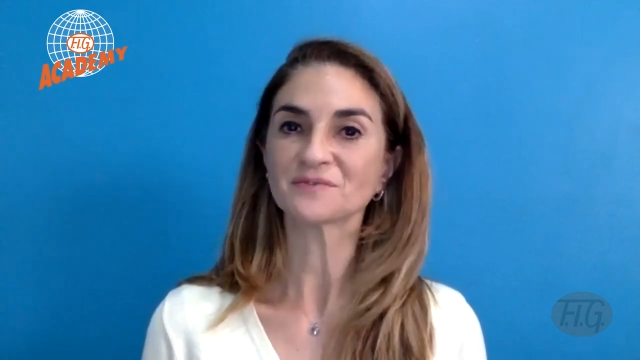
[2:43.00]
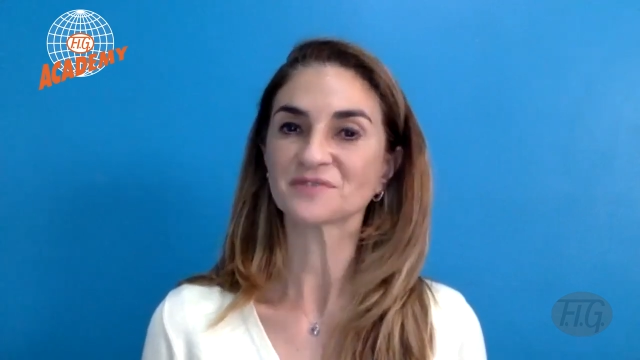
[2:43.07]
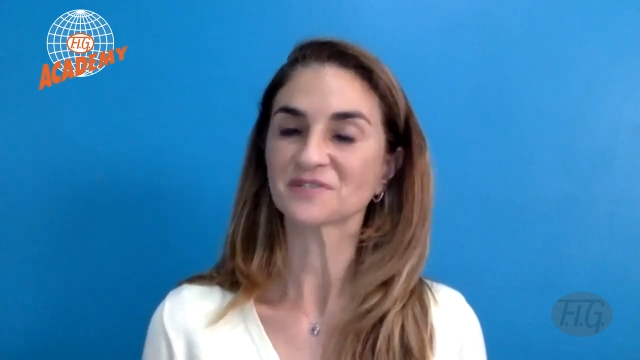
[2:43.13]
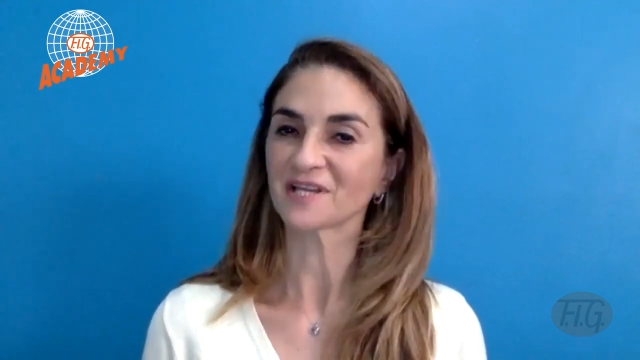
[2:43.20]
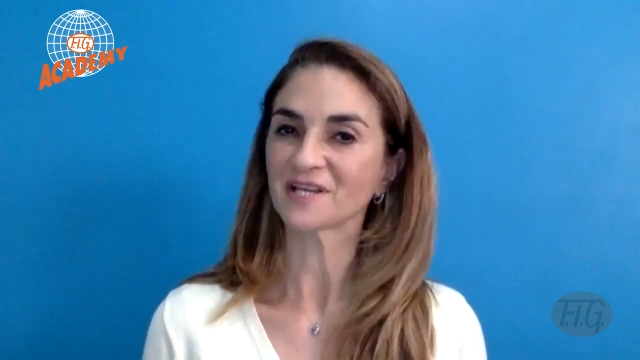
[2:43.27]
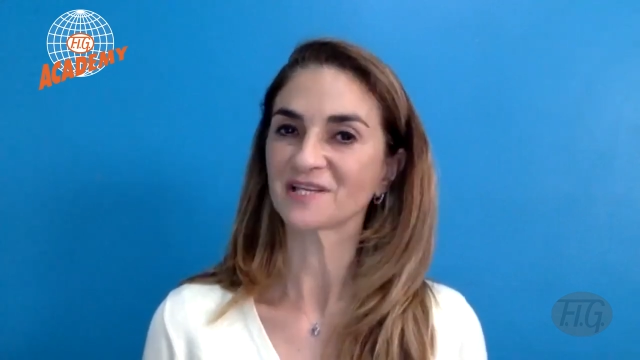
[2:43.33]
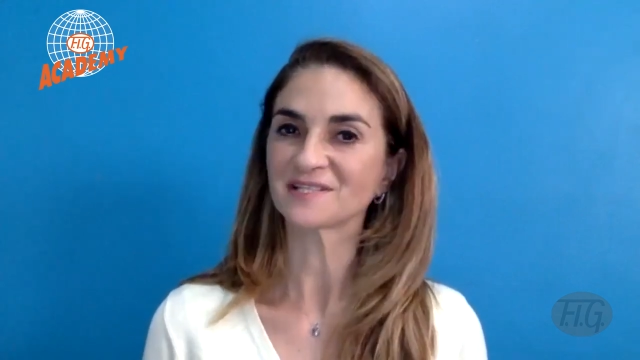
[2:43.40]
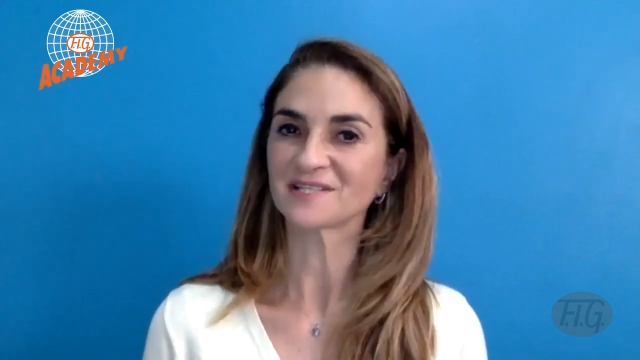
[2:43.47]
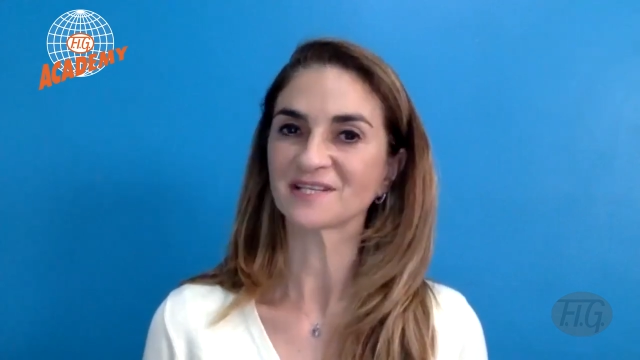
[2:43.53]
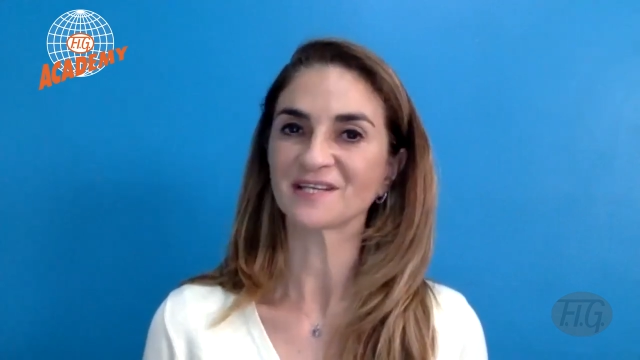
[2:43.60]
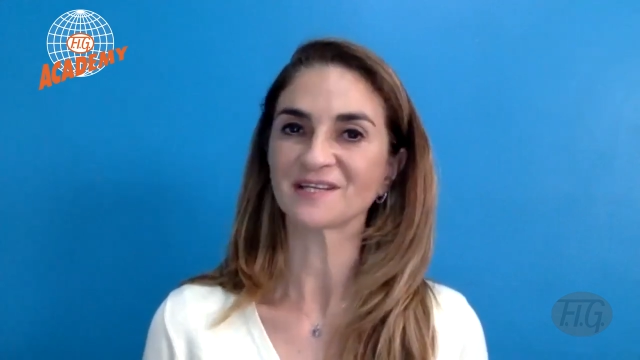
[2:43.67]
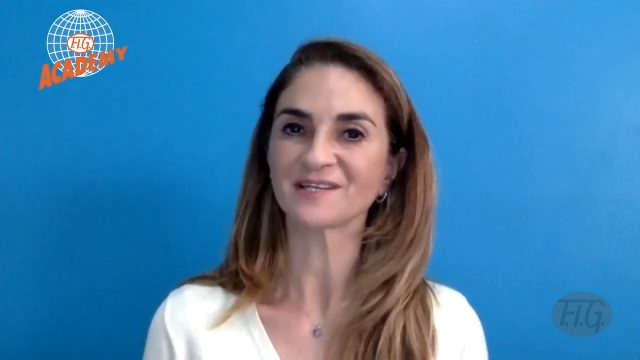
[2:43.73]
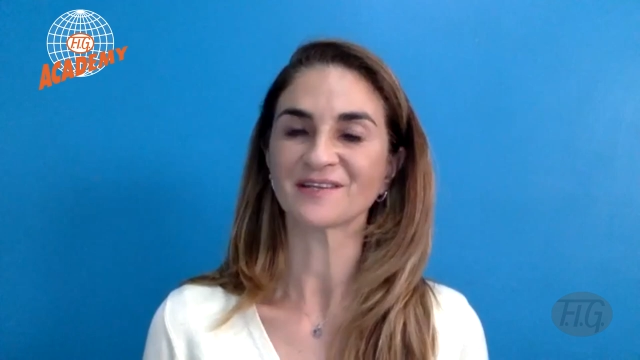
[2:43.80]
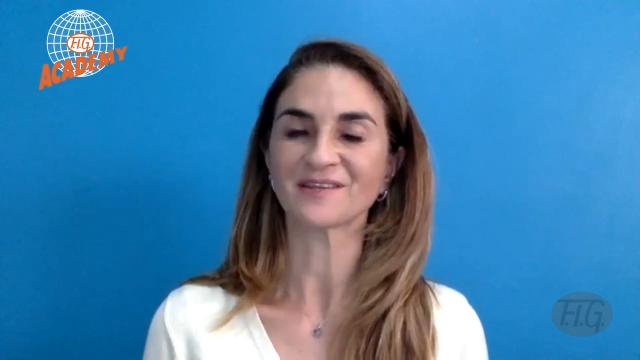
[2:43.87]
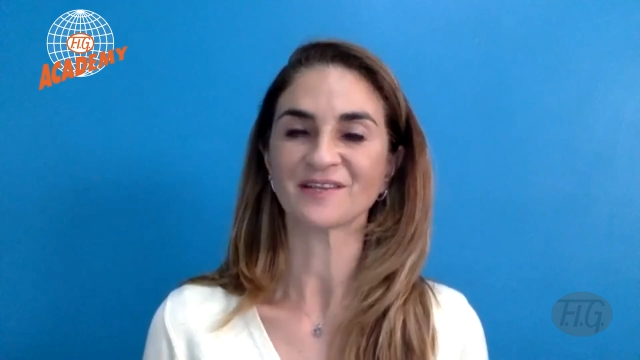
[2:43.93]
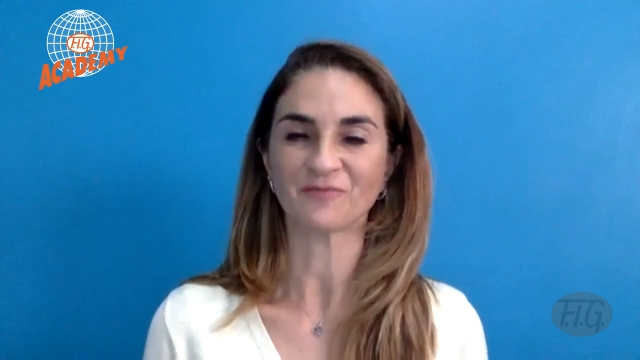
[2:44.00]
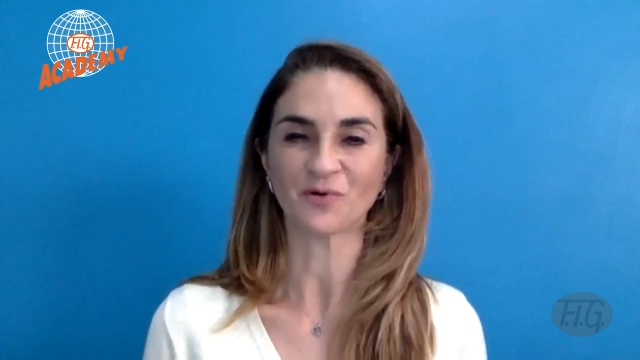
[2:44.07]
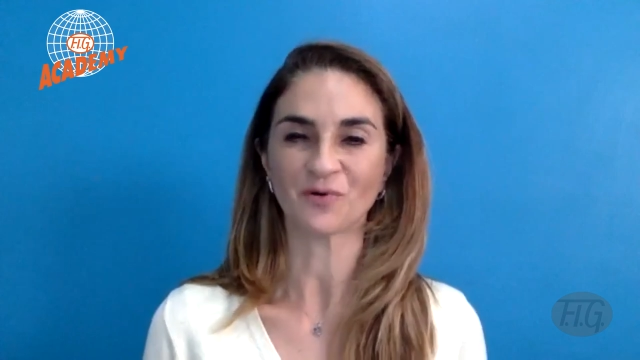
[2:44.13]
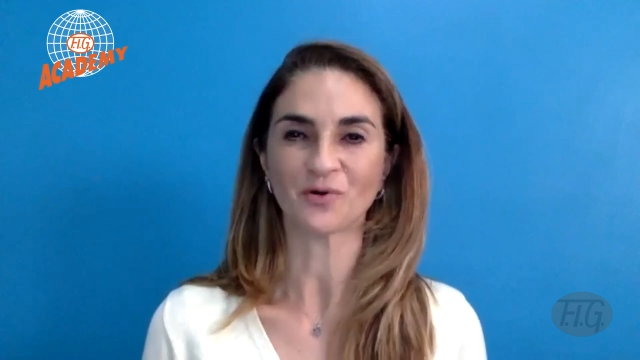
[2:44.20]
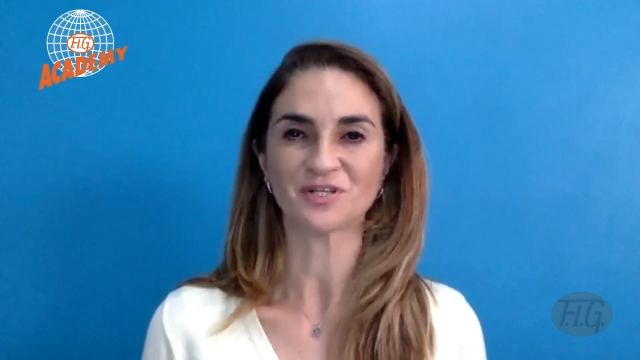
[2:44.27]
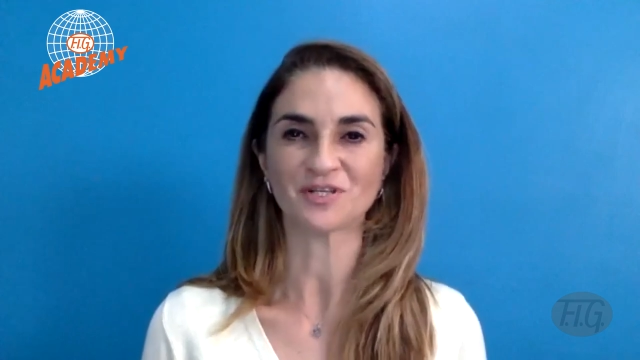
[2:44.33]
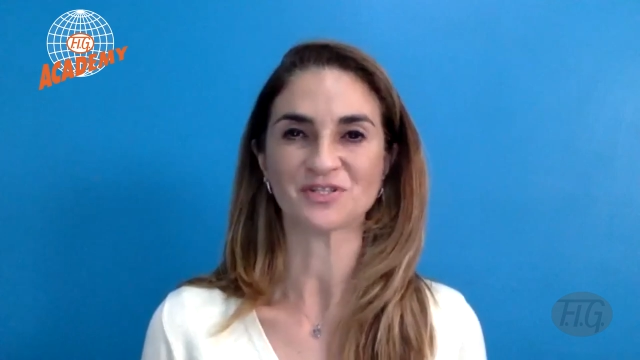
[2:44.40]
Stacy, the floor
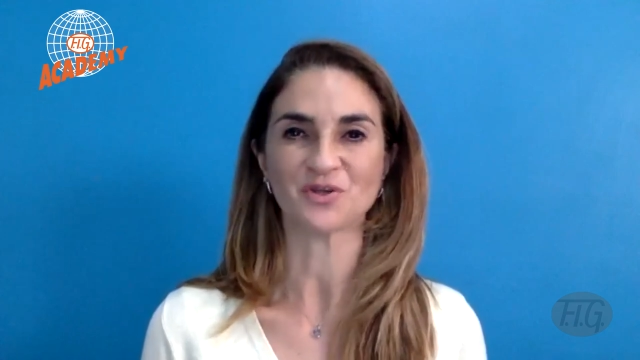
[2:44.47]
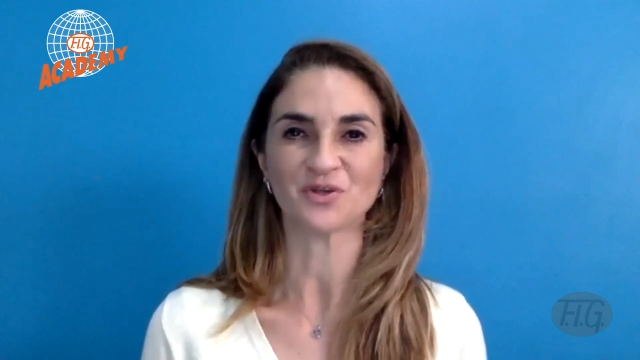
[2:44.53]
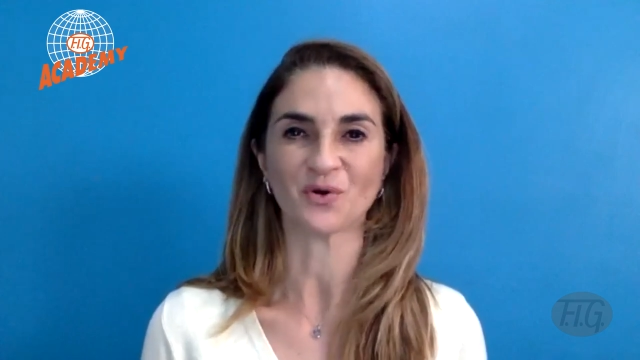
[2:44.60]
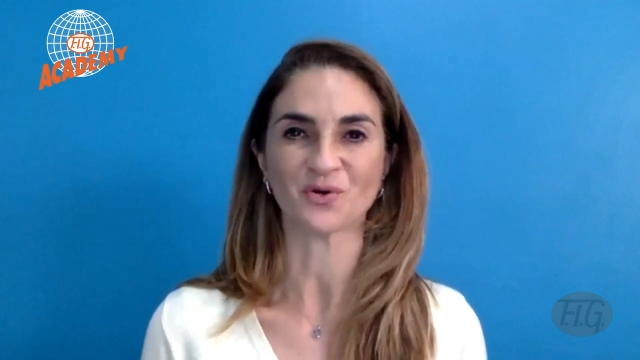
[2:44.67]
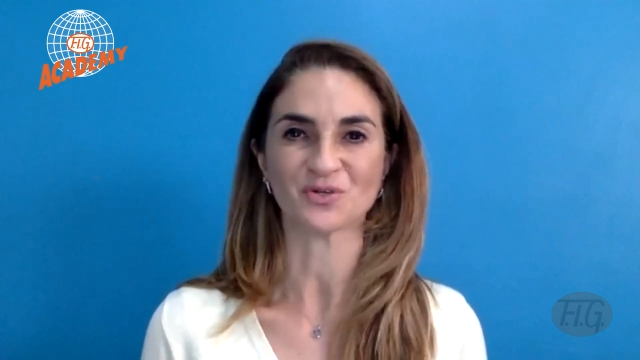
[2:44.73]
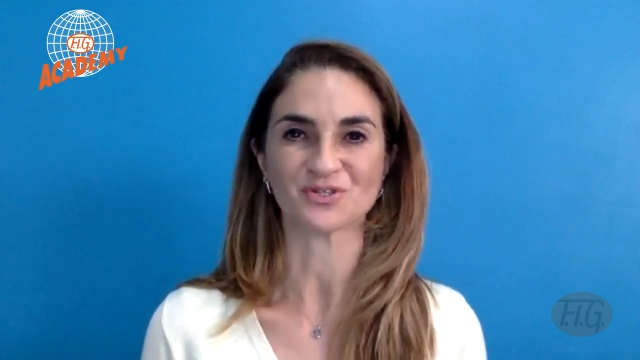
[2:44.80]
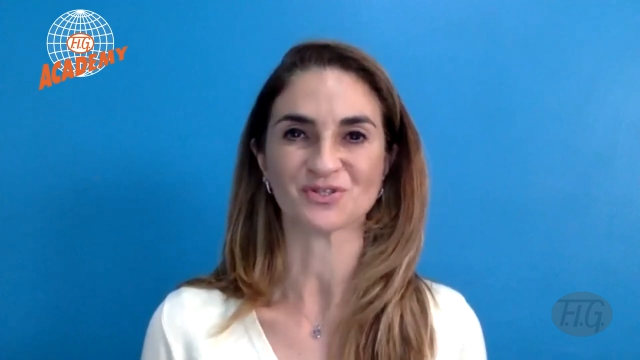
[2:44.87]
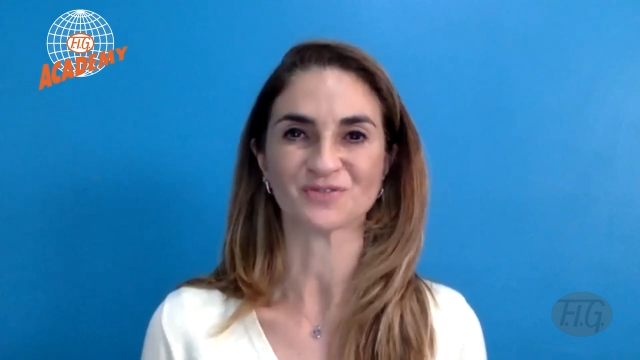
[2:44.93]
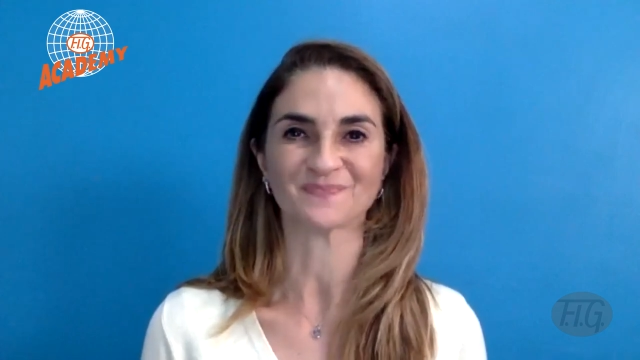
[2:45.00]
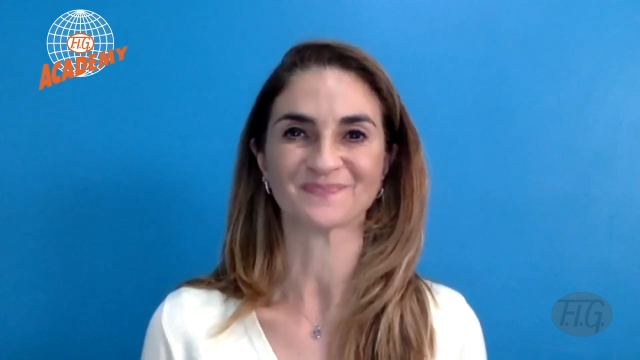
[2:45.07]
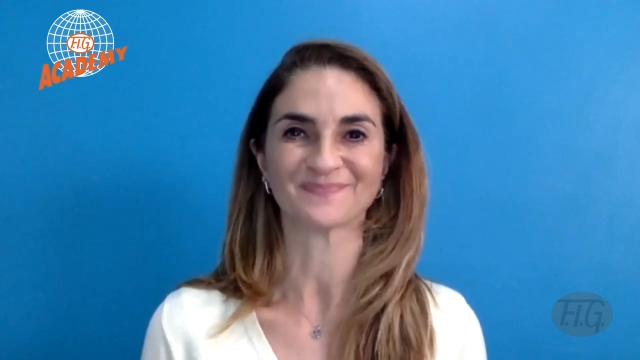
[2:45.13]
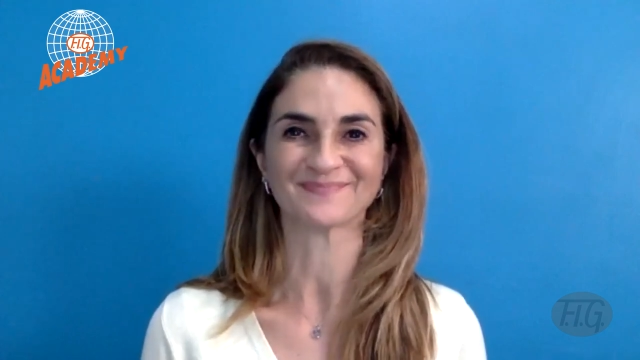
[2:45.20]
is yours.